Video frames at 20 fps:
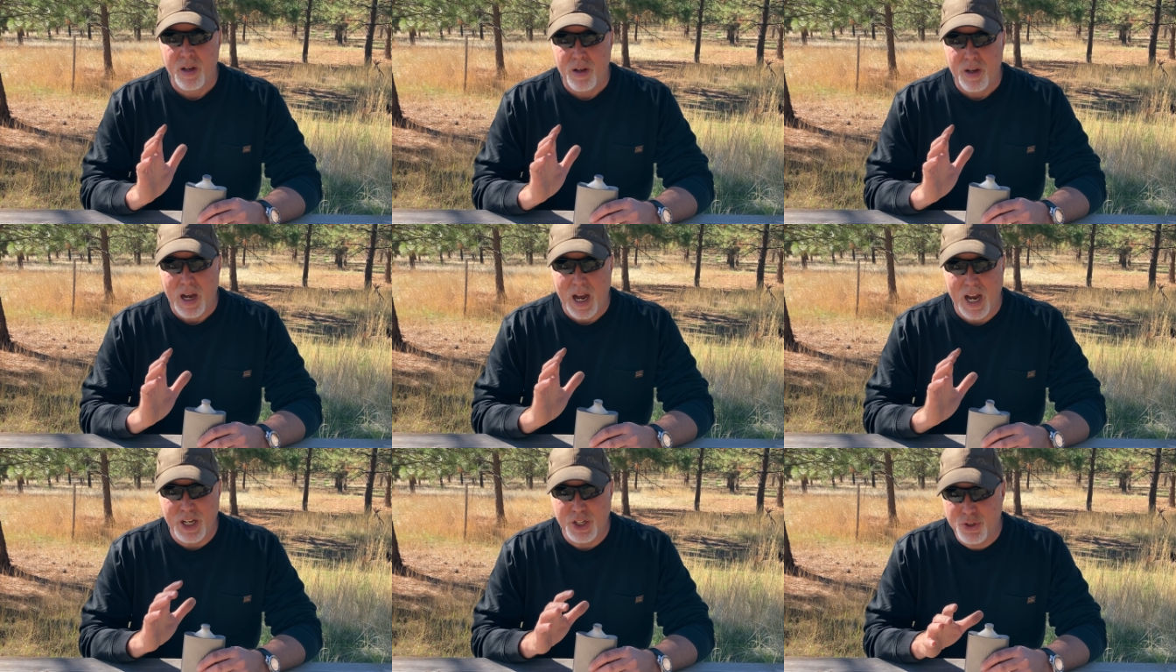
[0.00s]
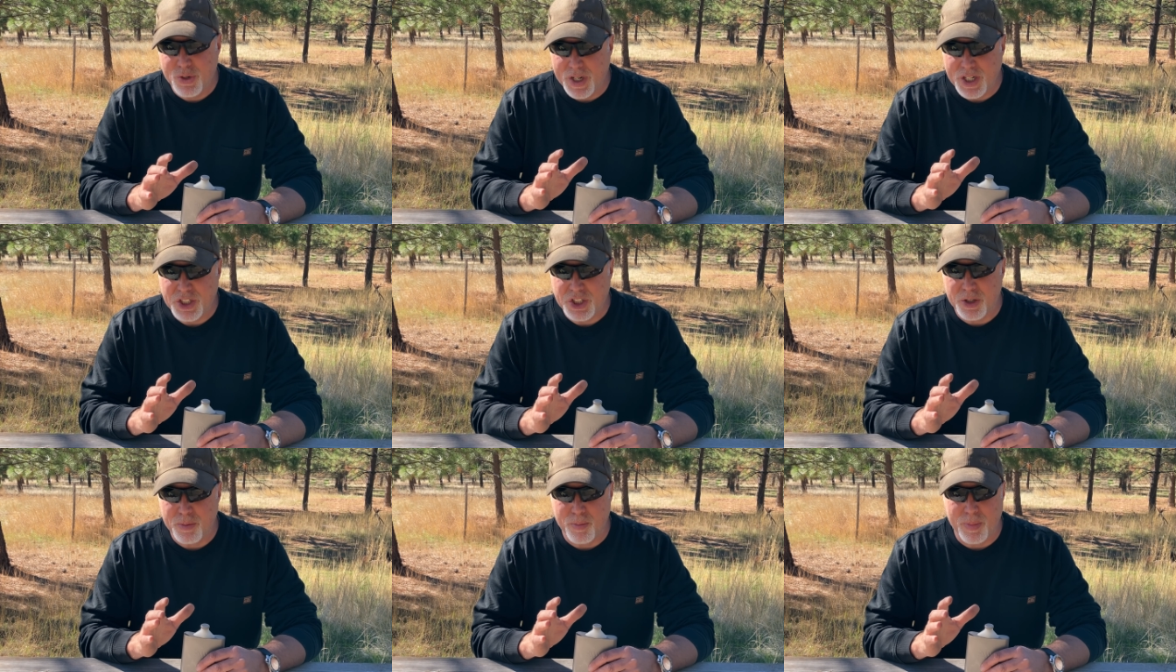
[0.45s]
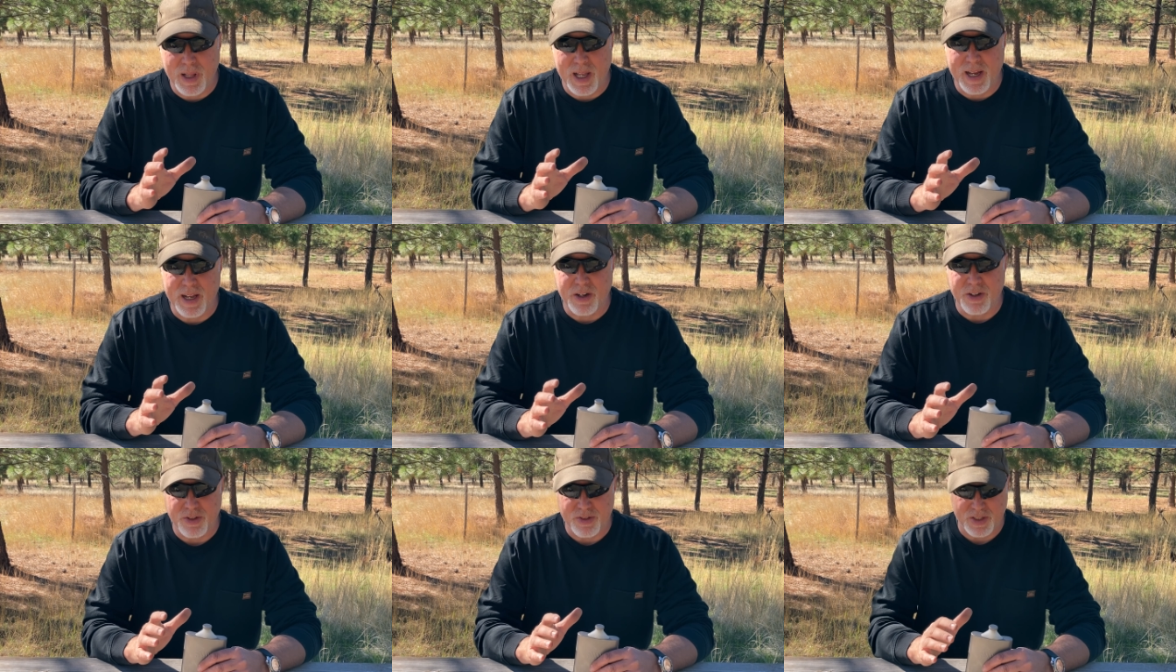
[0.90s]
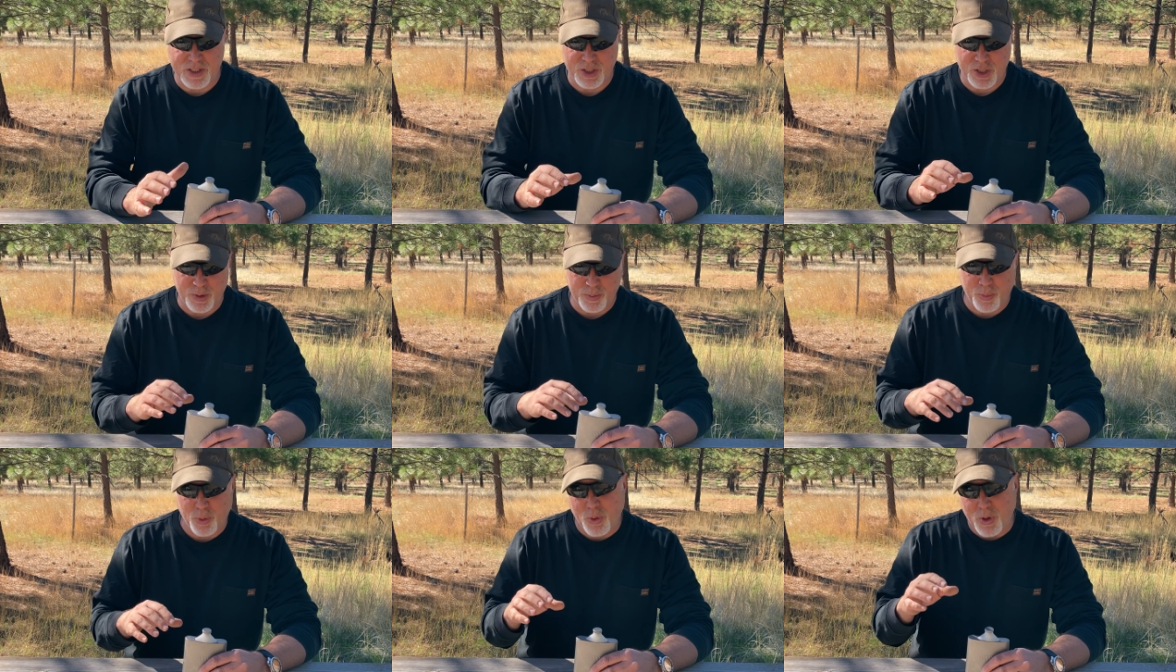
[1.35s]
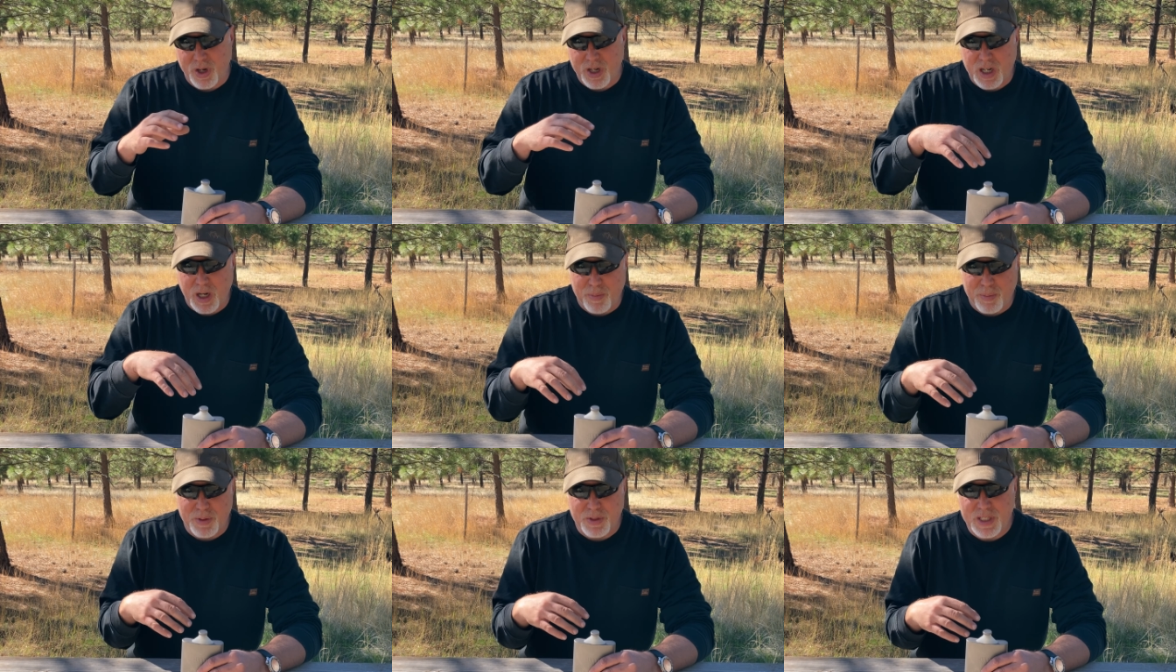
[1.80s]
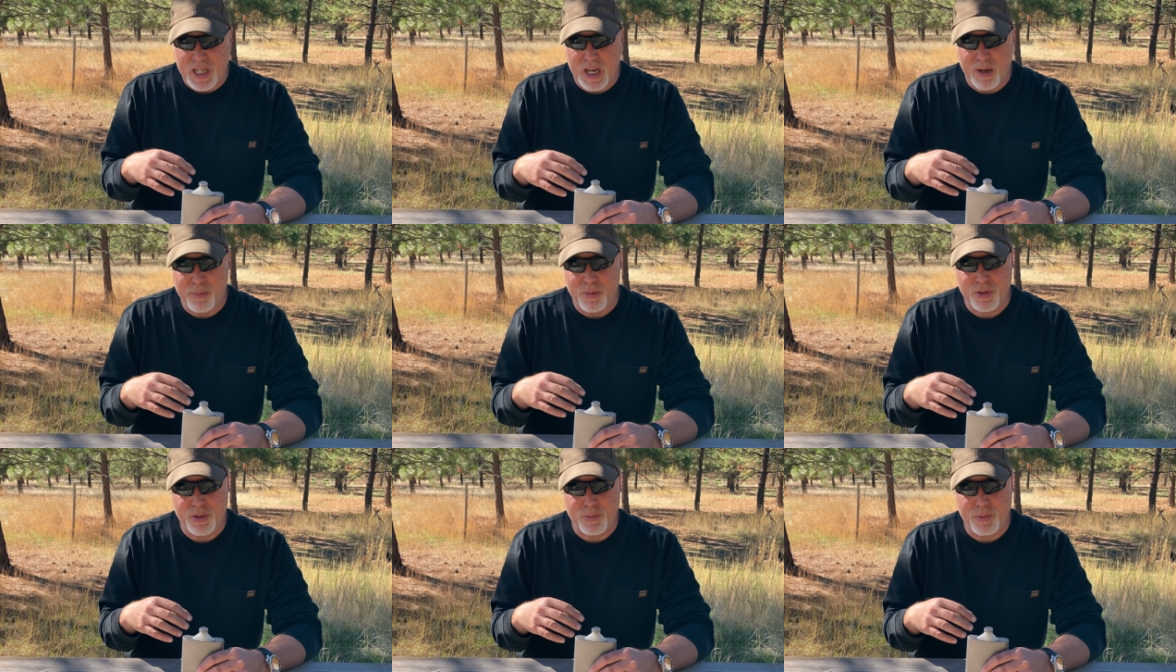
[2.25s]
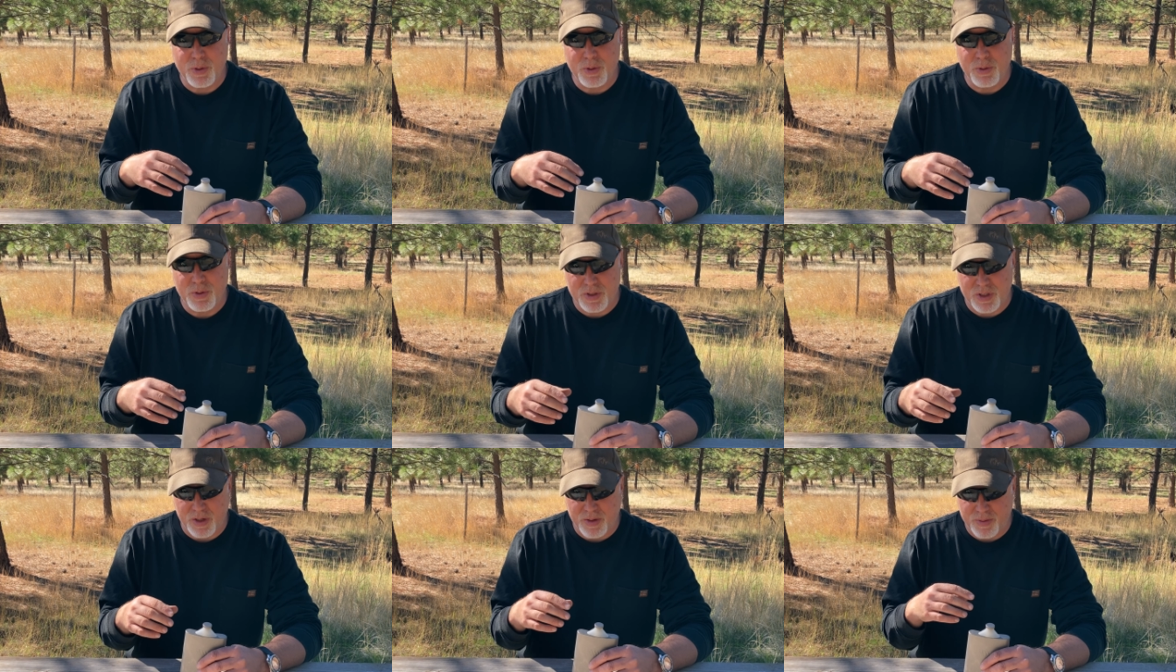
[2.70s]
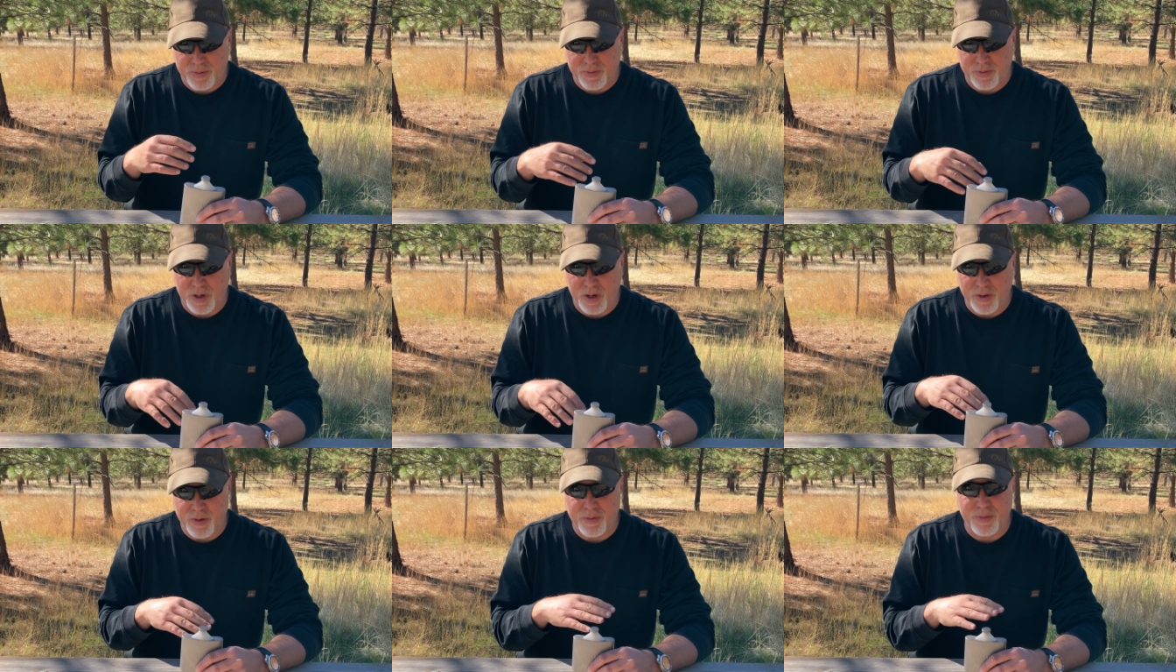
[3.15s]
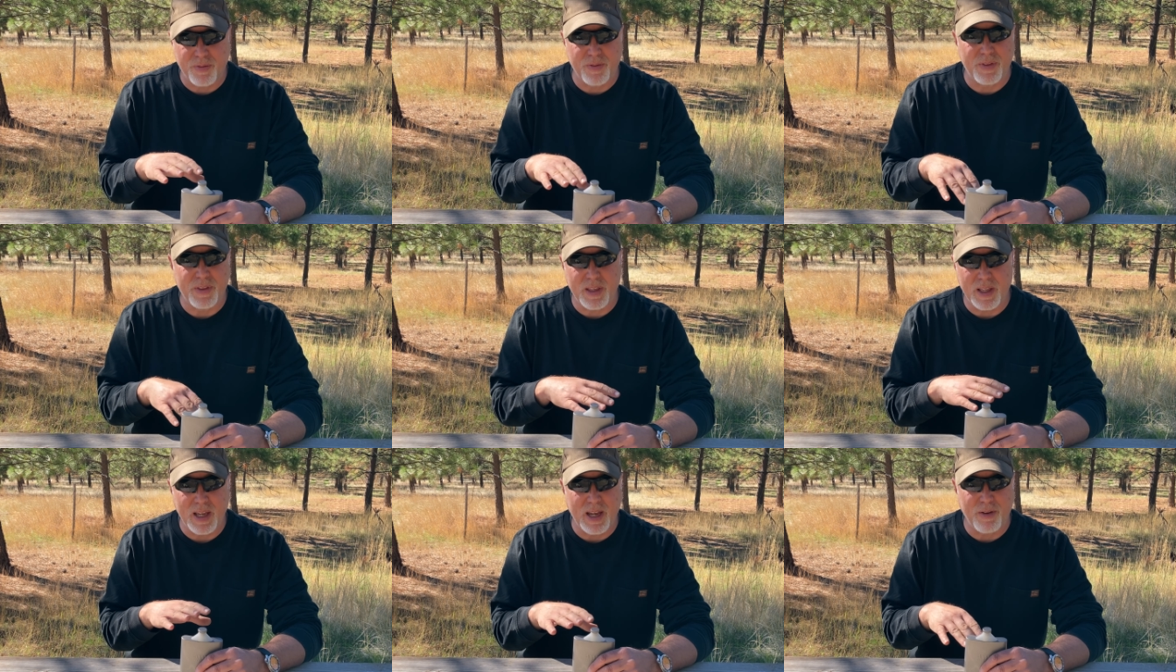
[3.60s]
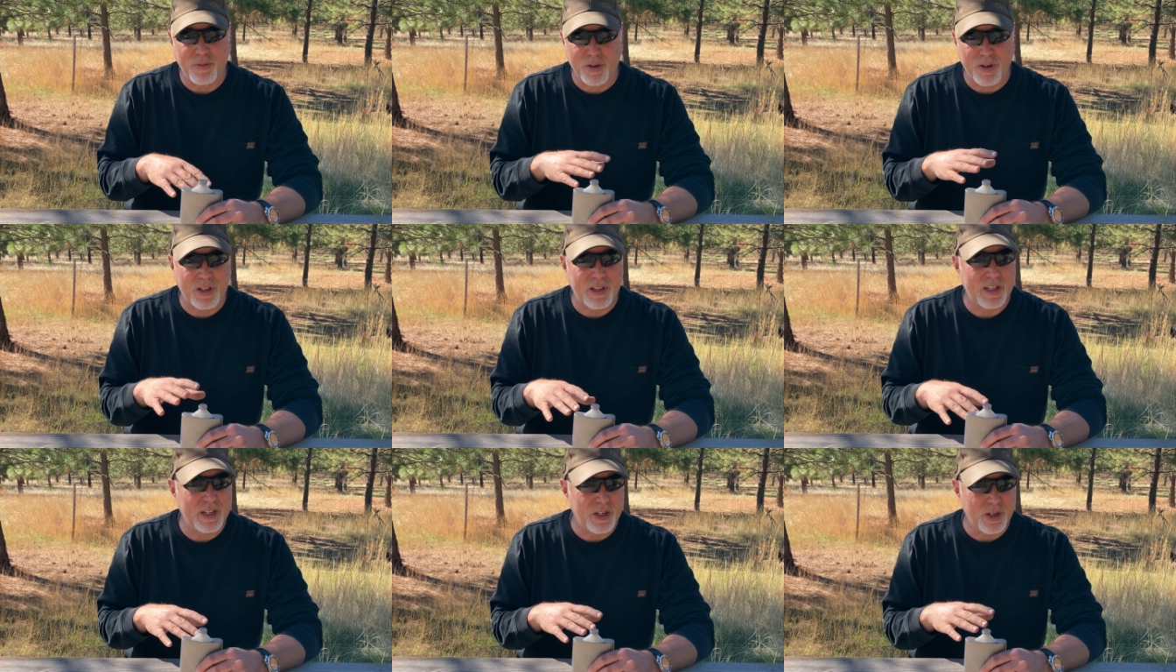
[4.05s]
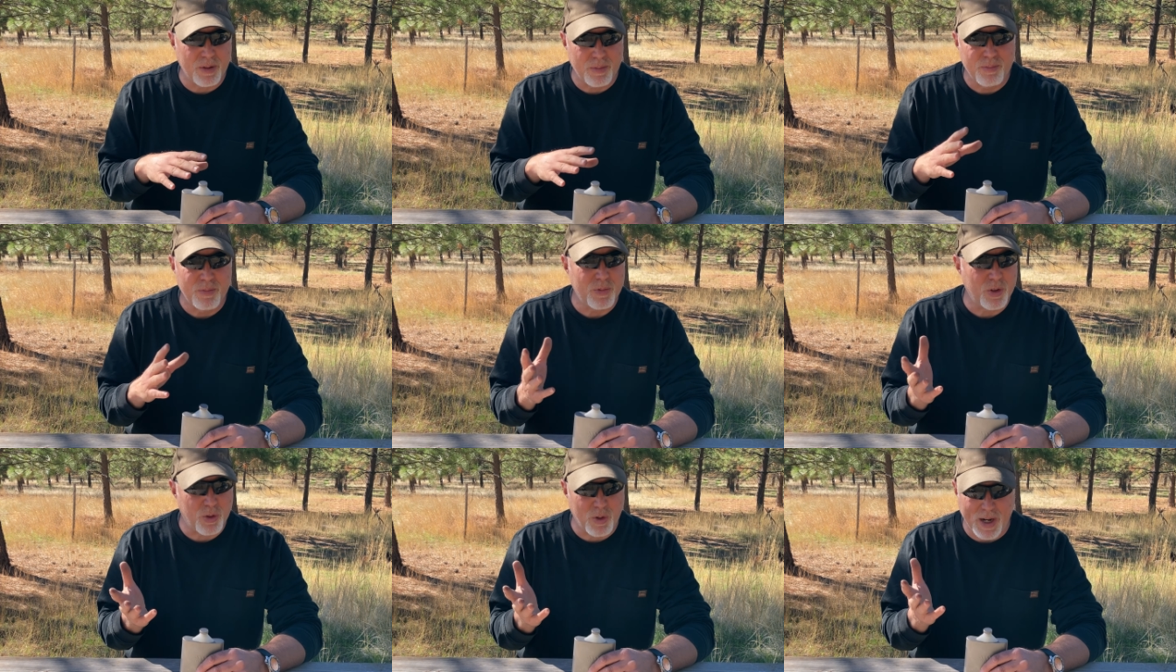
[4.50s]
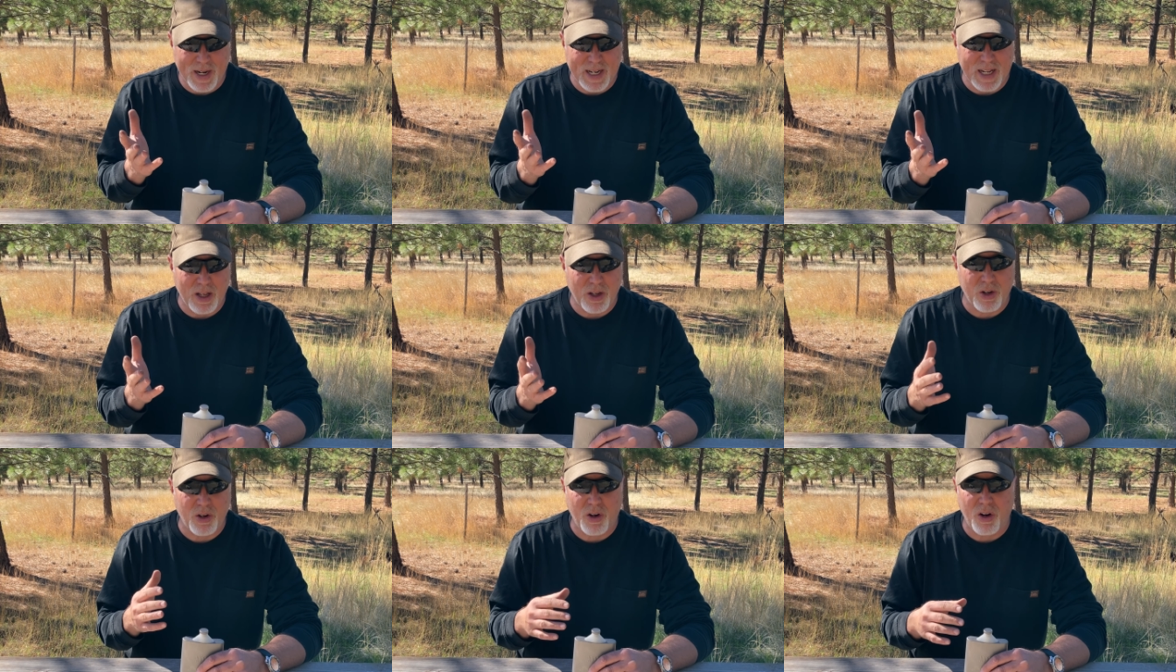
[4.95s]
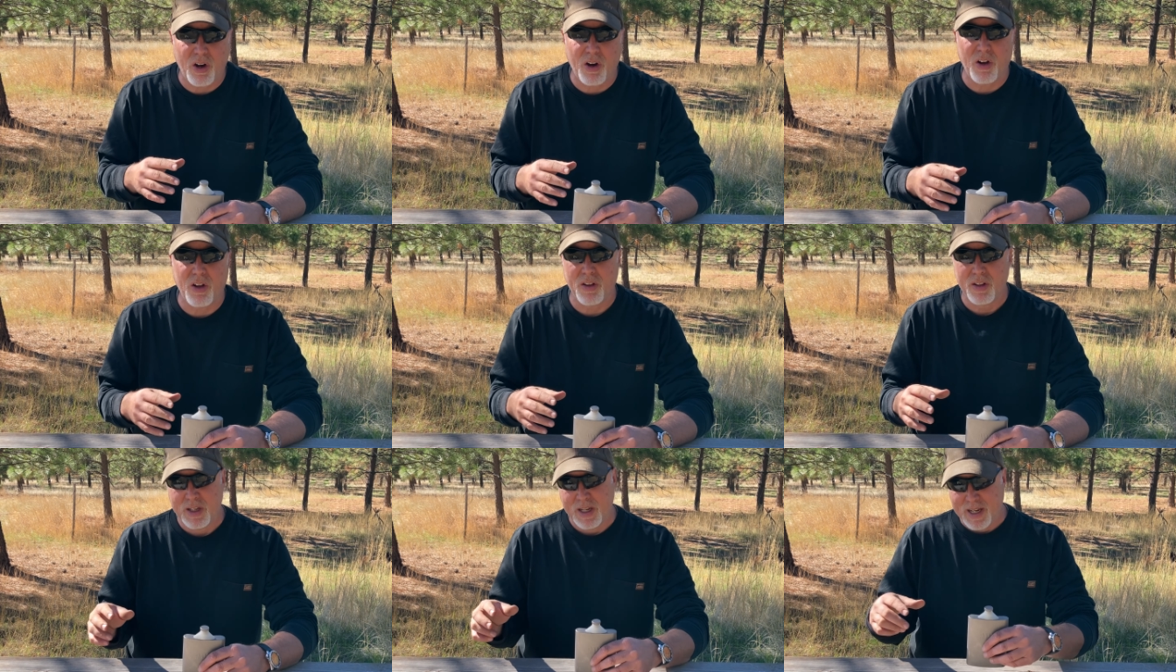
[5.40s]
hydration bladders is to pour a couple tablespoons of the Everclear grain alcohol